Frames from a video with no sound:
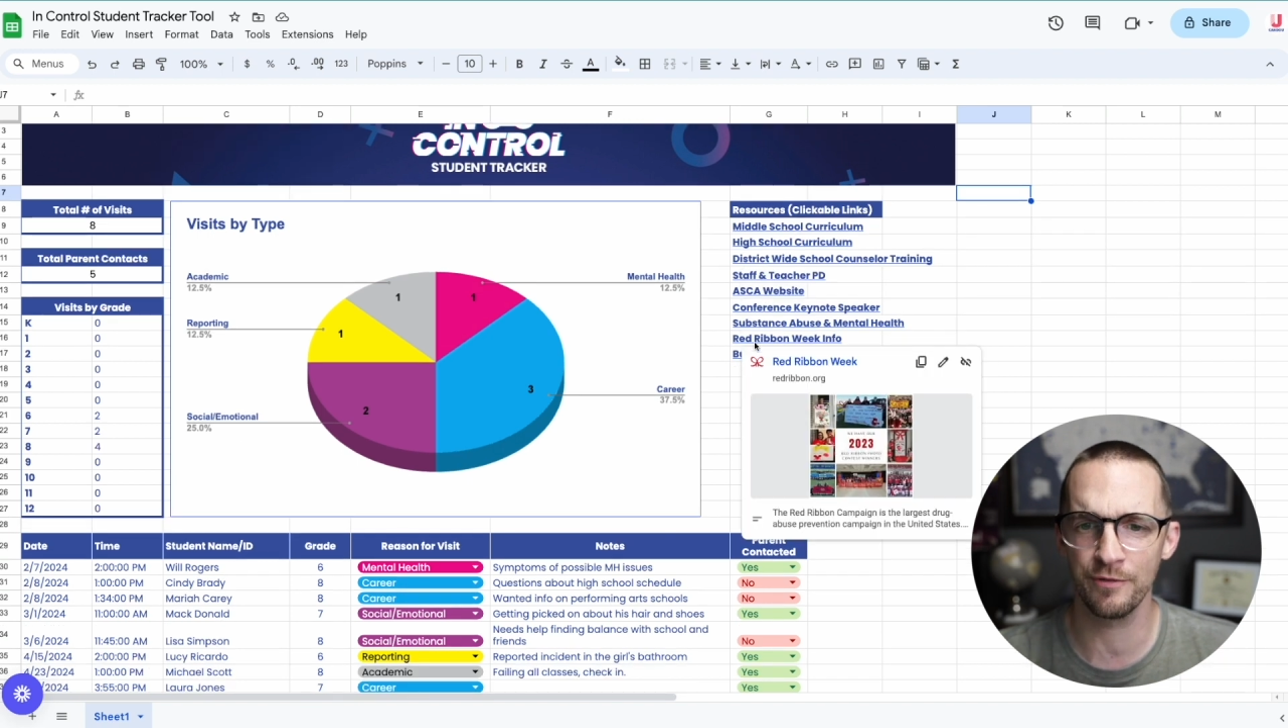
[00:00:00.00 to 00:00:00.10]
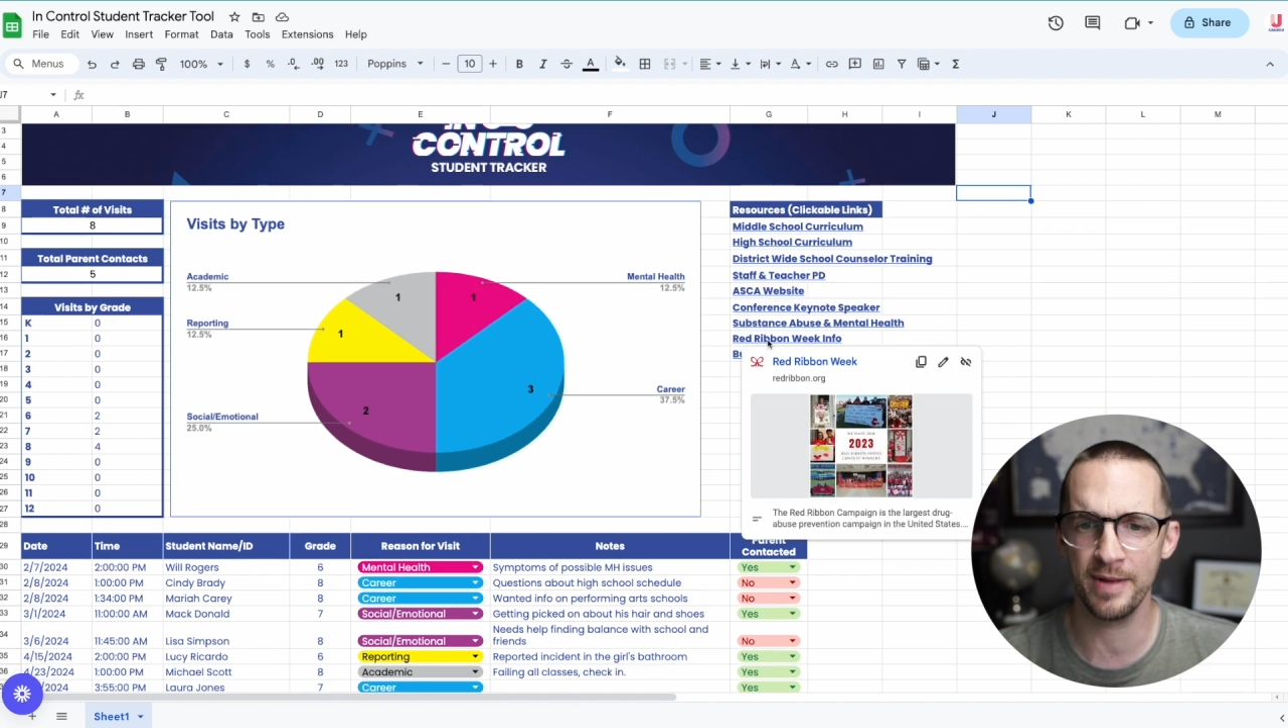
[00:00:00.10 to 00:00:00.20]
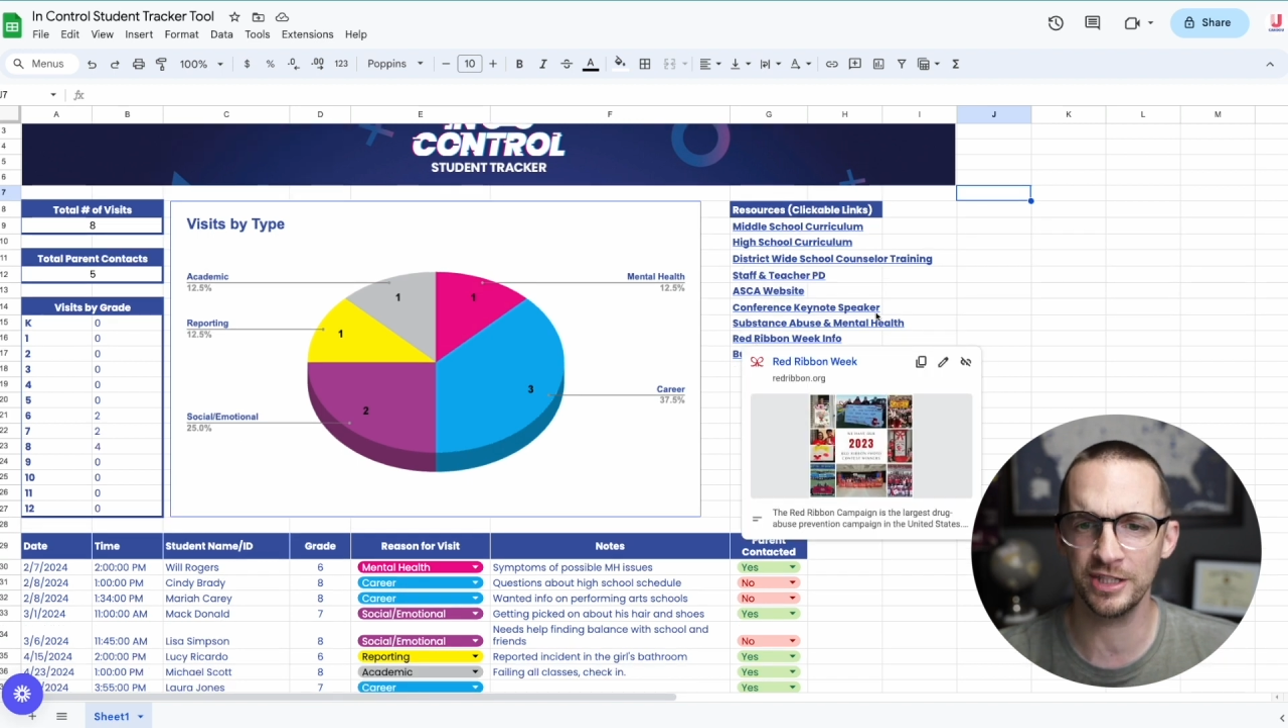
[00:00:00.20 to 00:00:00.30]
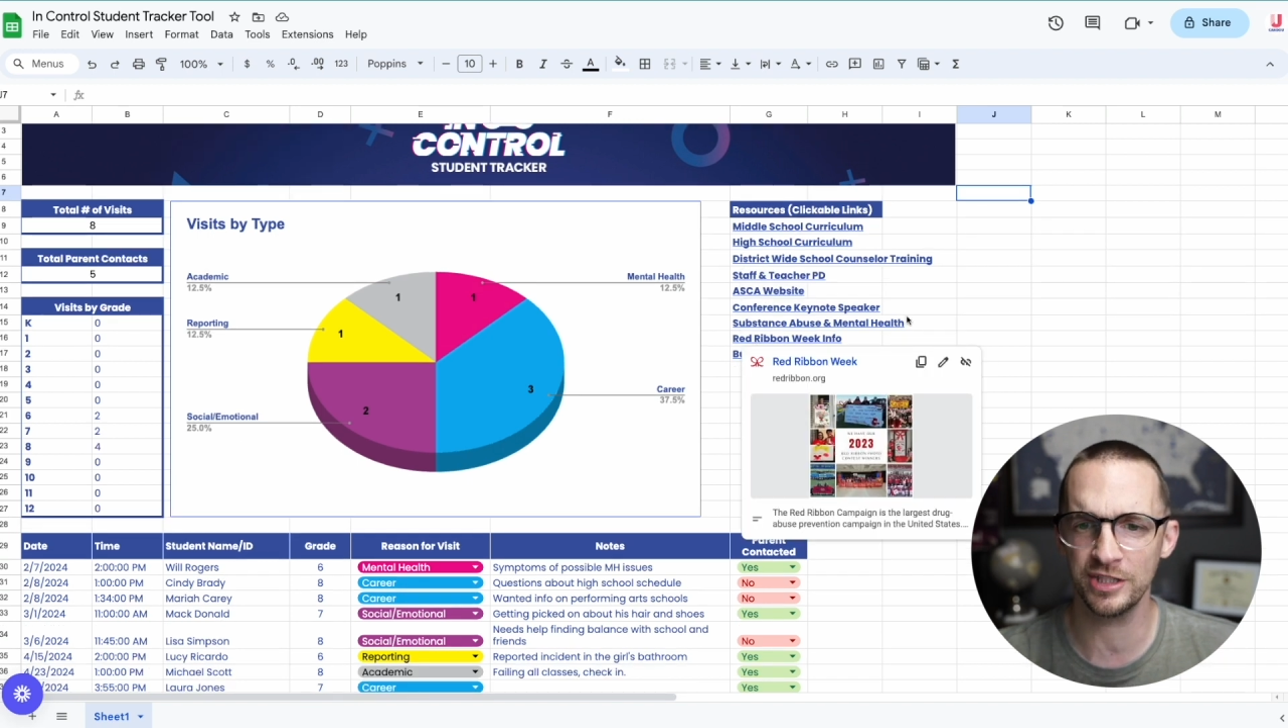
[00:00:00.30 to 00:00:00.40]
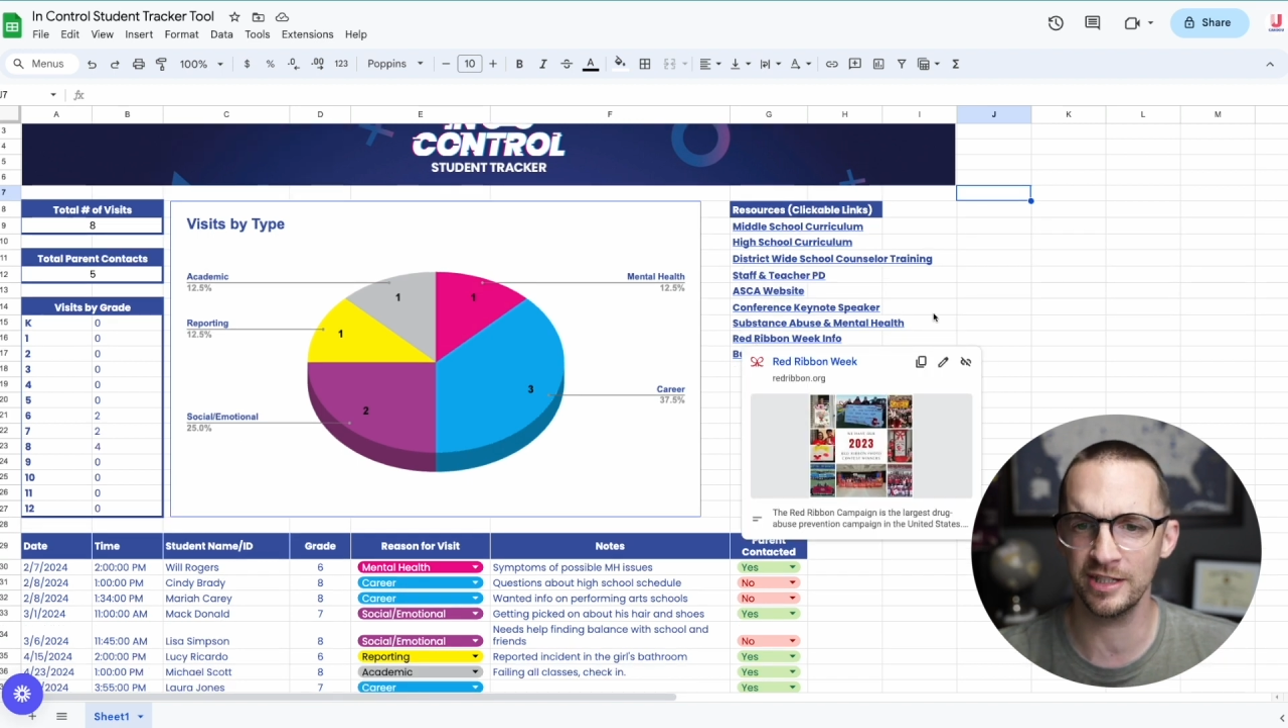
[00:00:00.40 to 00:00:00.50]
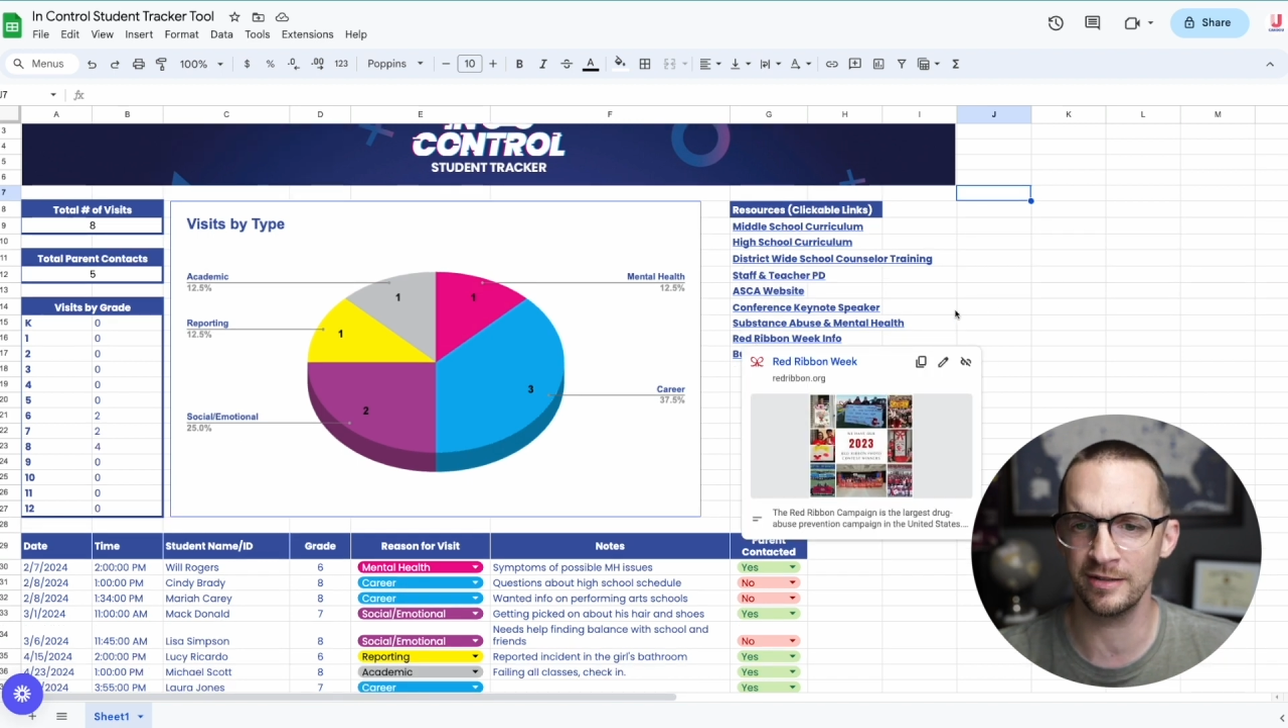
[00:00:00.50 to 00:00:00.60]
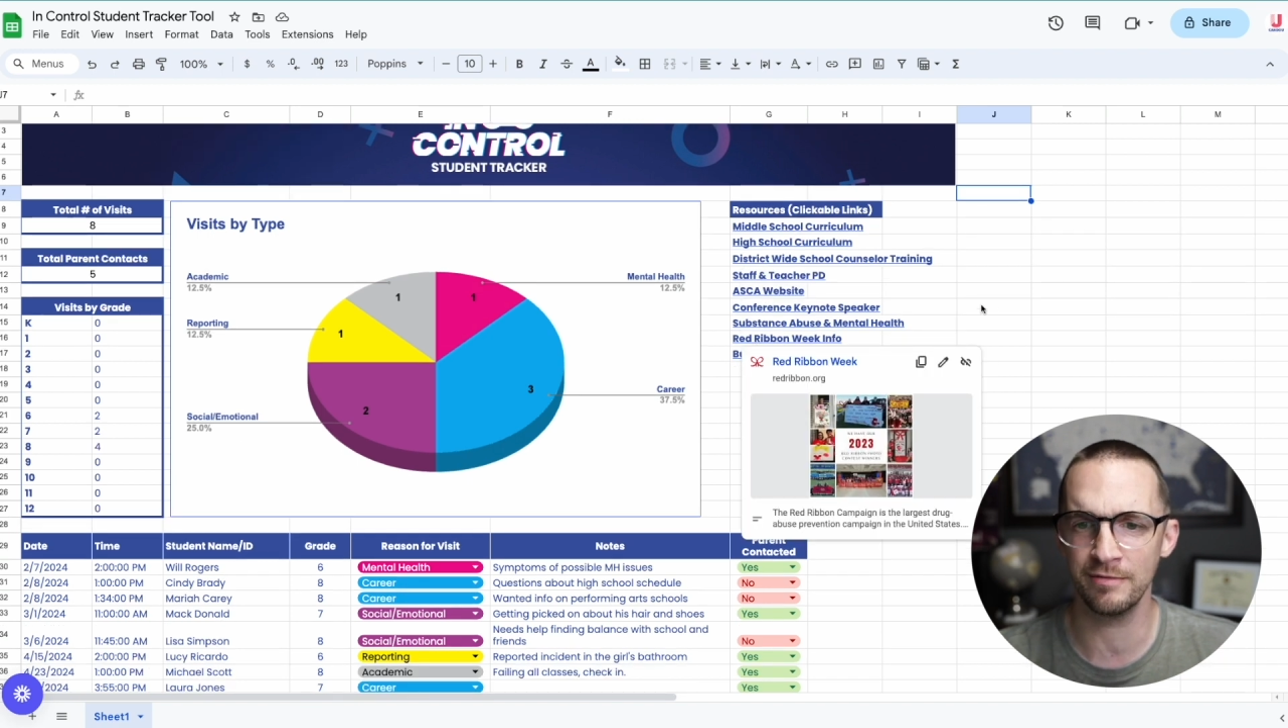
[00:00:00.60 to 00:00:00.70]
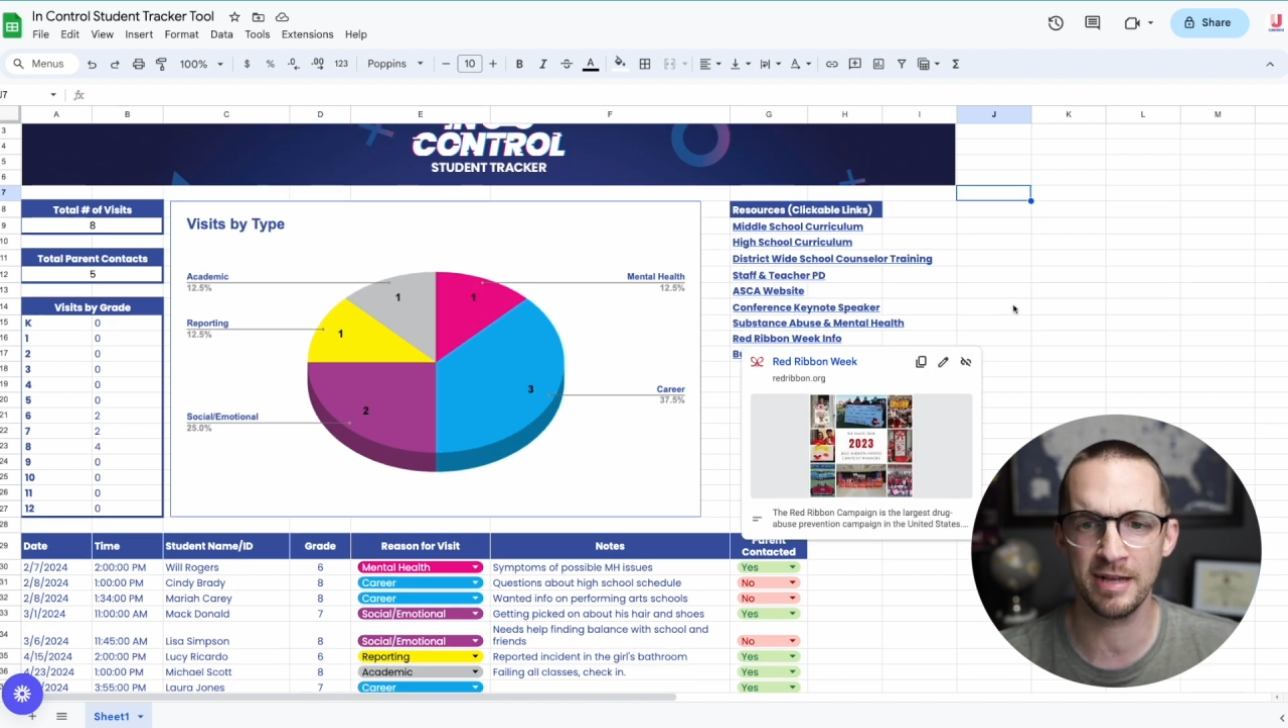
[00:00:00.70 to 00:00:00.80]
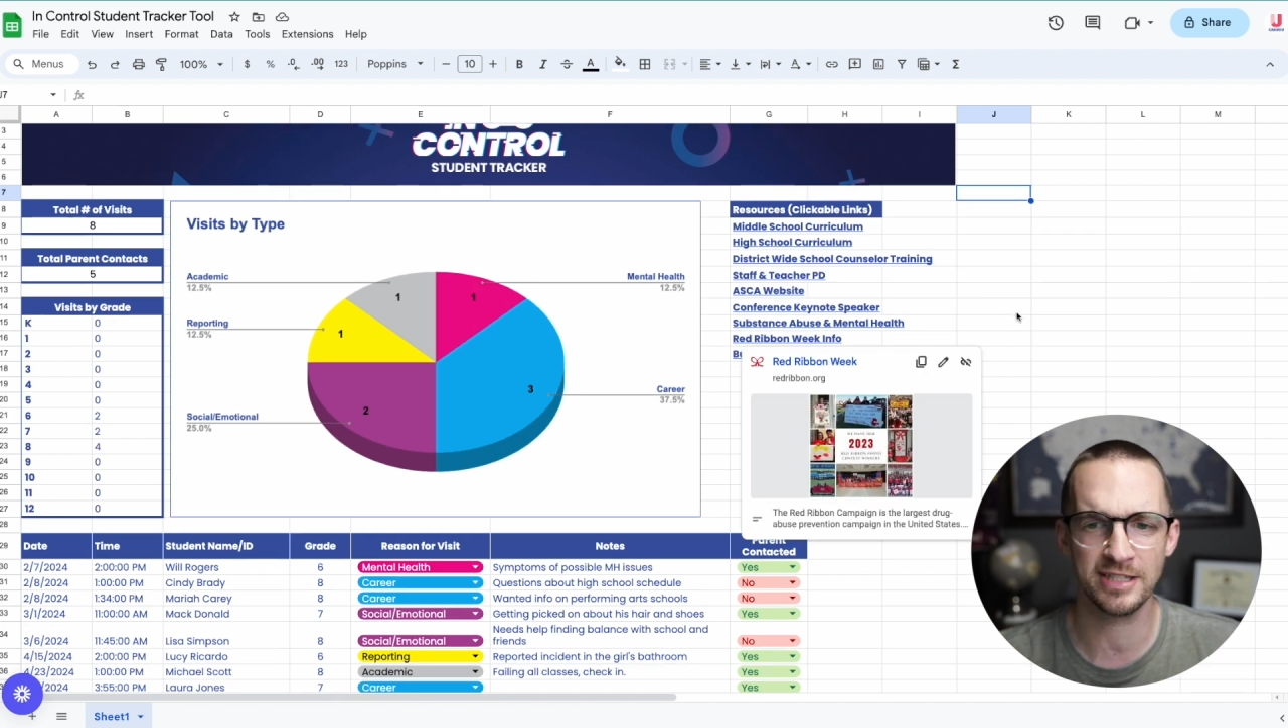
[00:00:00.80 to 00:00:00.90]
information,